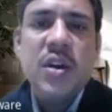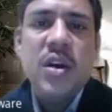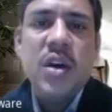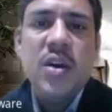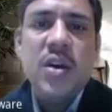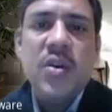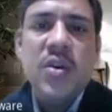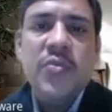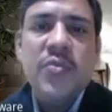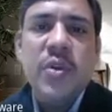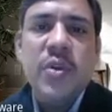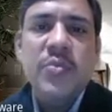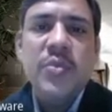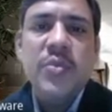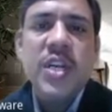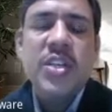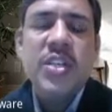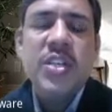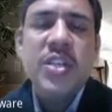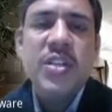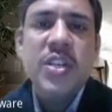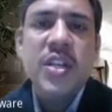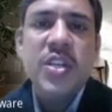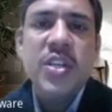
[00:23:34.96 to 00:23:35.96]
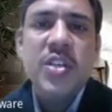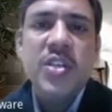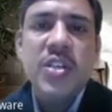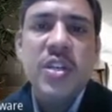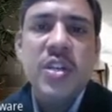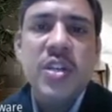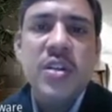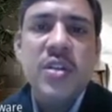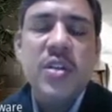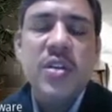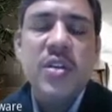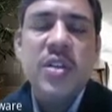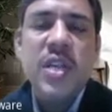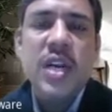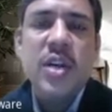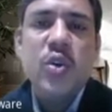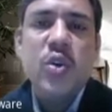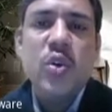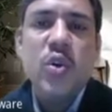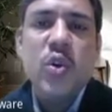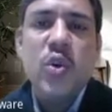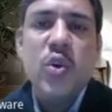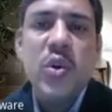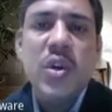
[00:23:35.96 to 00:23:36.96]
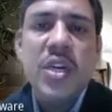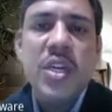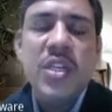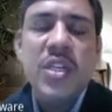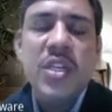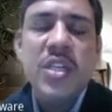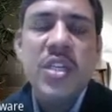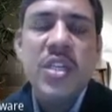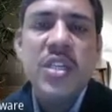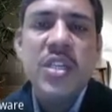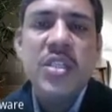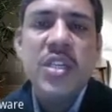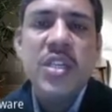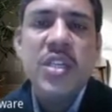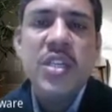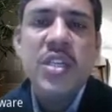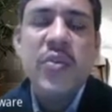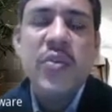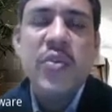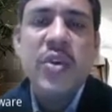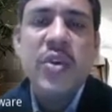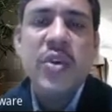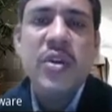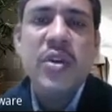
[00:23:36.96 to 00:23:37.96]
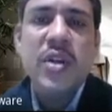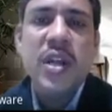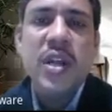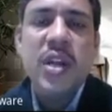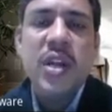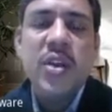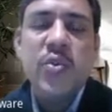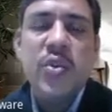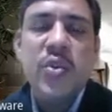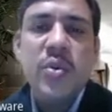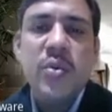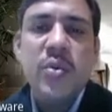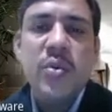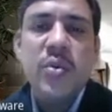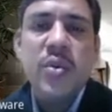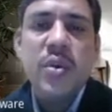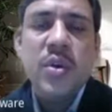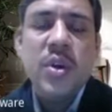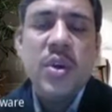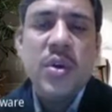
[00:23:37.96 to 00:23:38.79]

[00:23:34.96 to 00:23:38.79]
from that generation, that low voltages 11